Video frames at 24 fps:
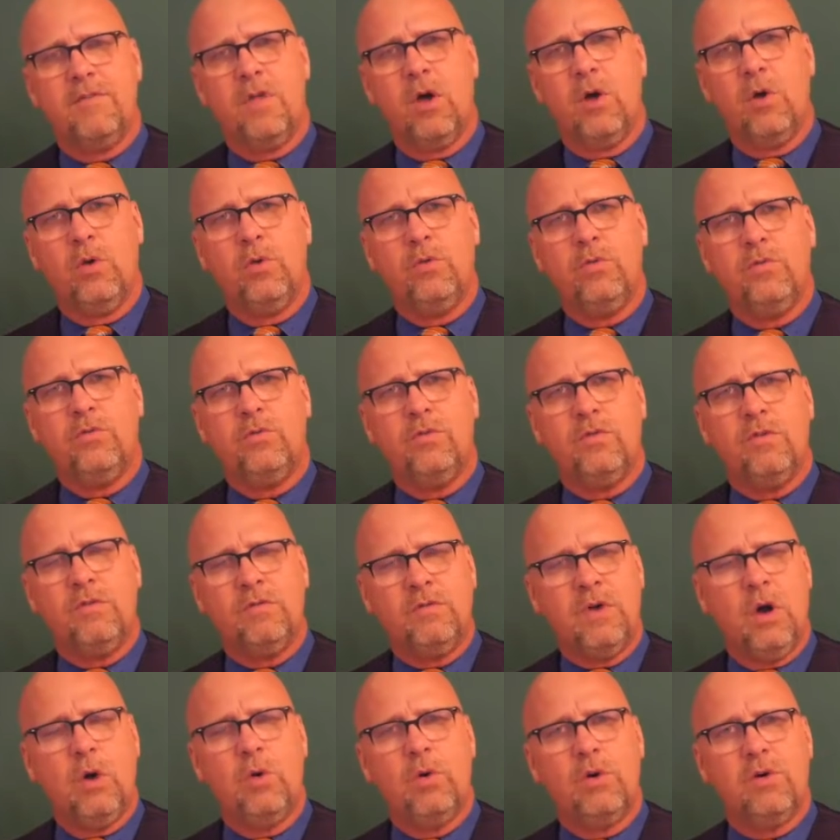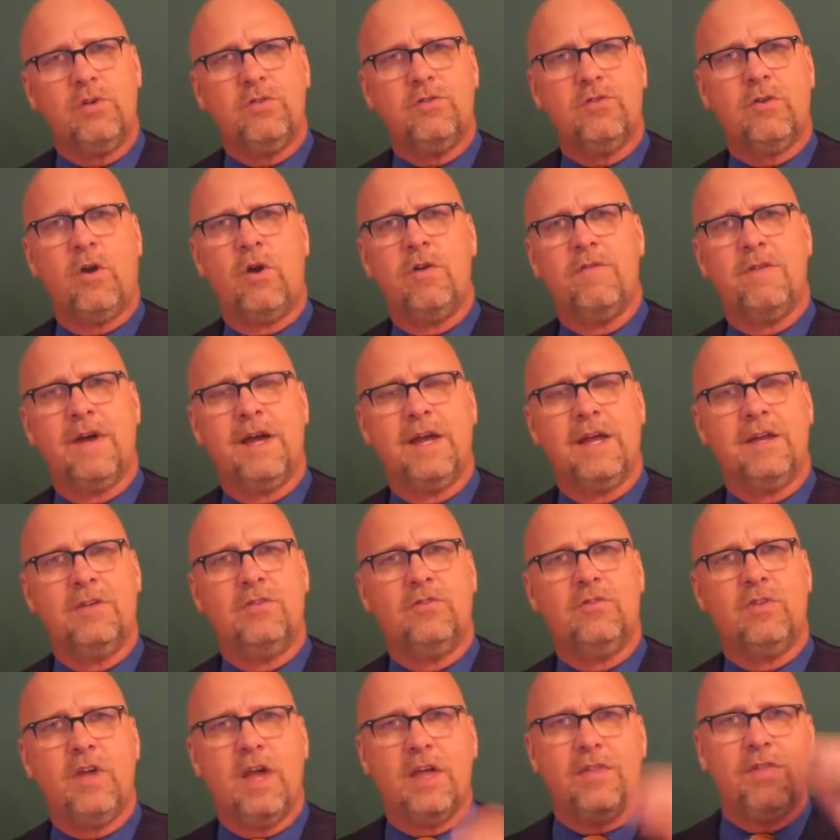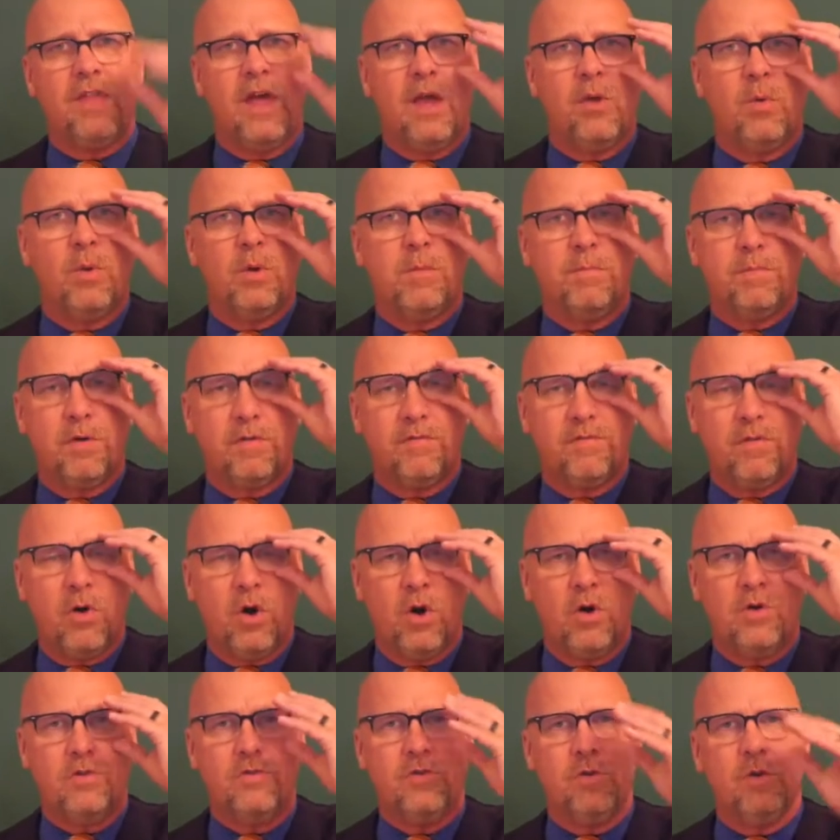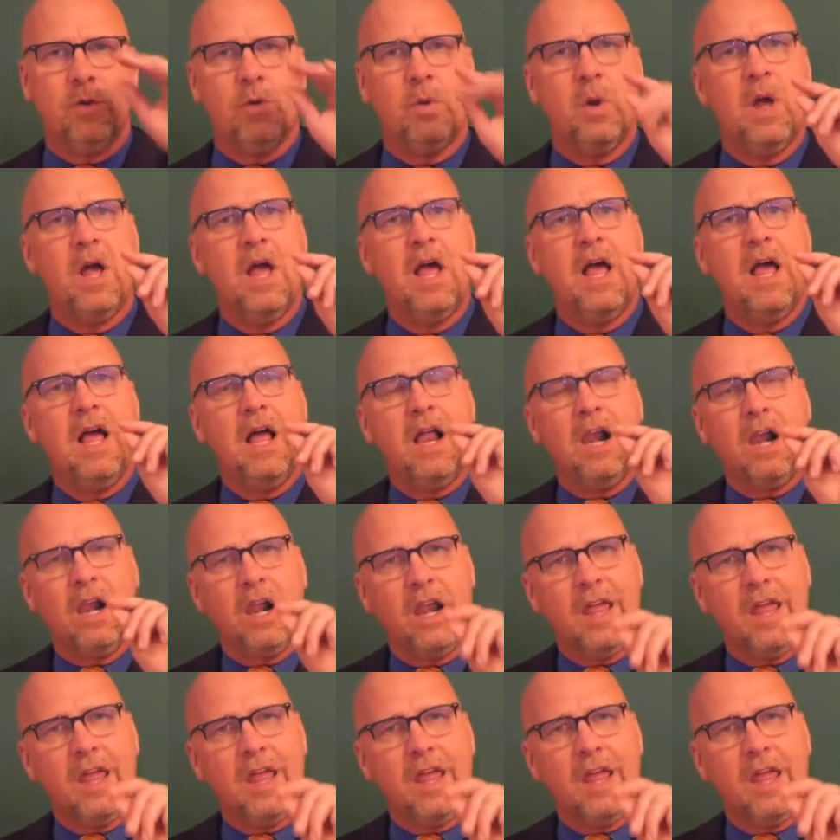of those voters surveyed said they would prefer to